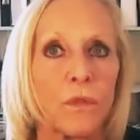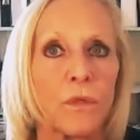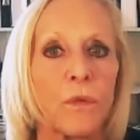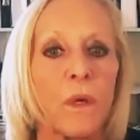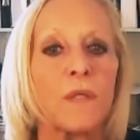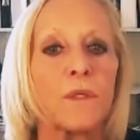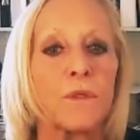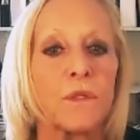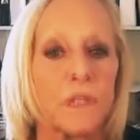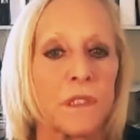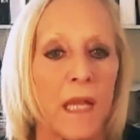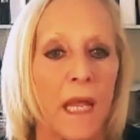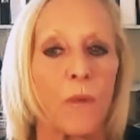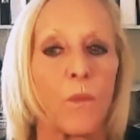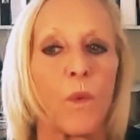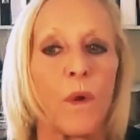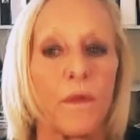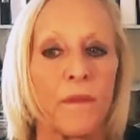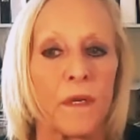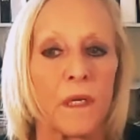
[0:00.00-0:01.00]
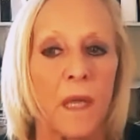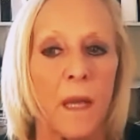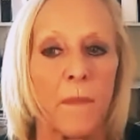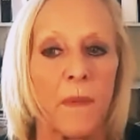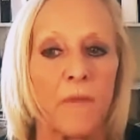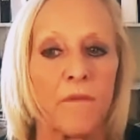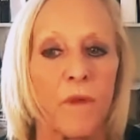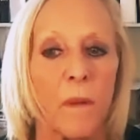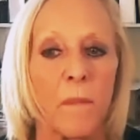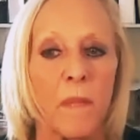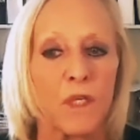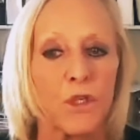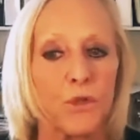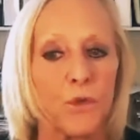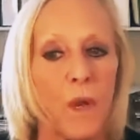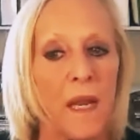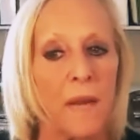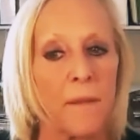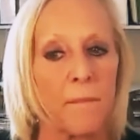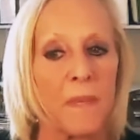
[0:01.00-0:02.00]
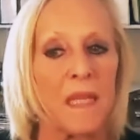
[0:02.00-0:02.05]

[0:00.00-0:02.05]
to understand where they're coming from and try to